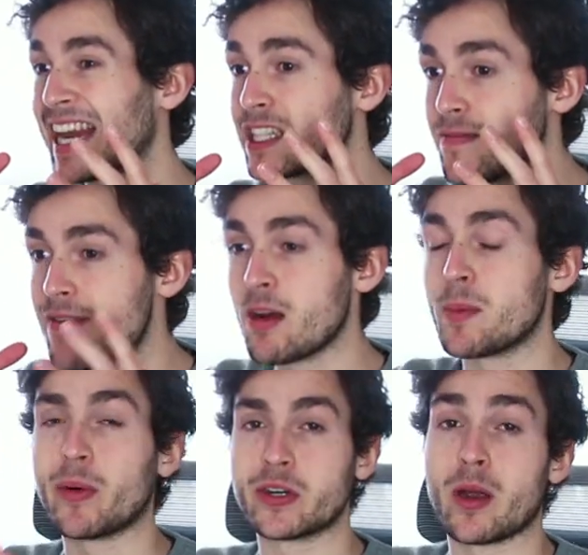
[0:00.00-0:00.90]
it is very
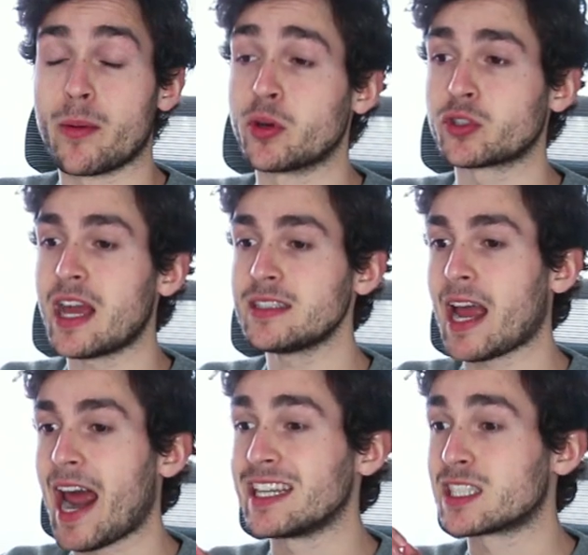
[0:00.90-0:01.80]
pers- uh,
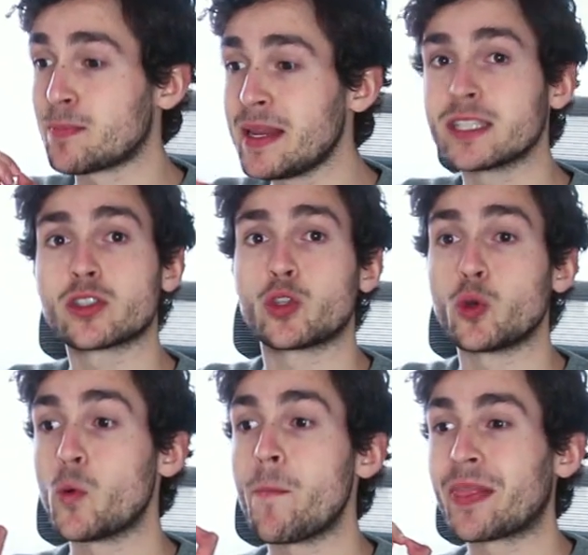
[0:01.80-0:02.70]
personalized and it speaks
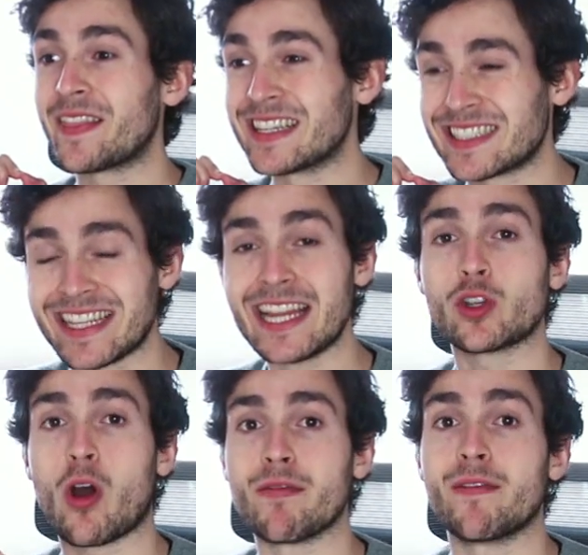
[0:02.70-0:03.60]
to the
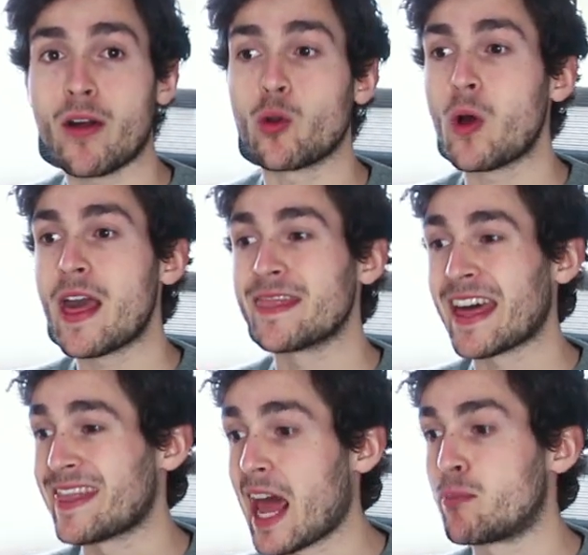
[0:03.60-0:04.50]
stage of the funnel
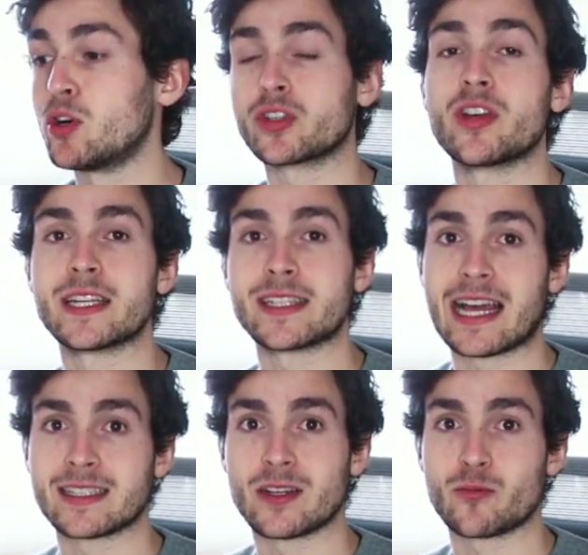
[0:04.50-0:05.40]
that that person is
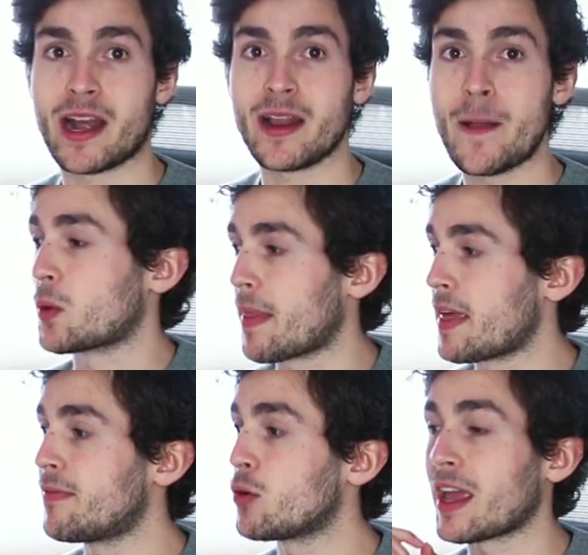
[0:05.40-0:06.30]
at, right? So that
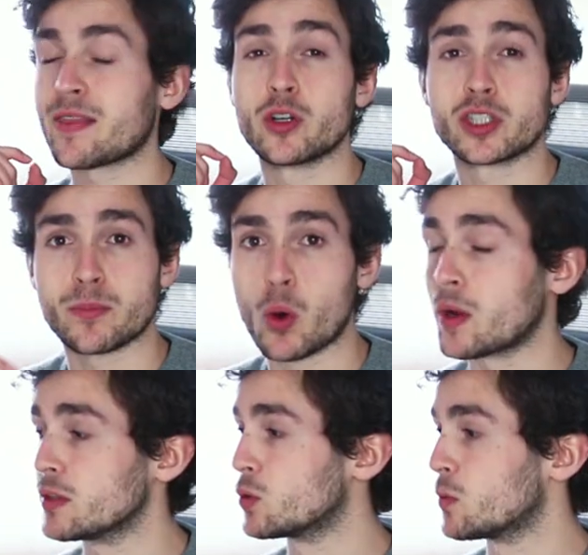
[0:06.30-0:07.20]
they feel like they're
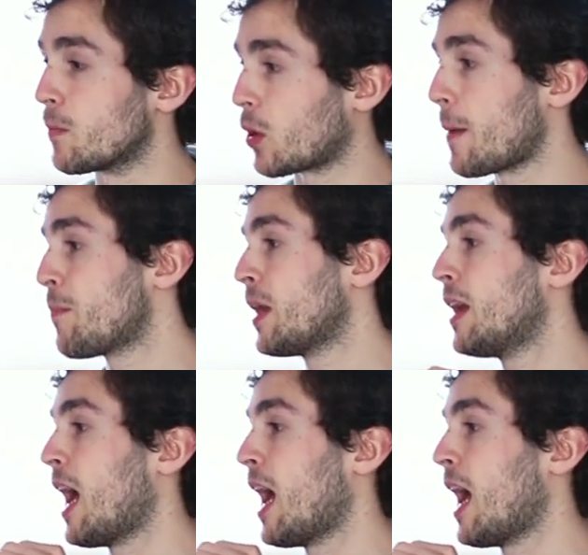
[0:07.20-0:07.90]
spoken to, okay?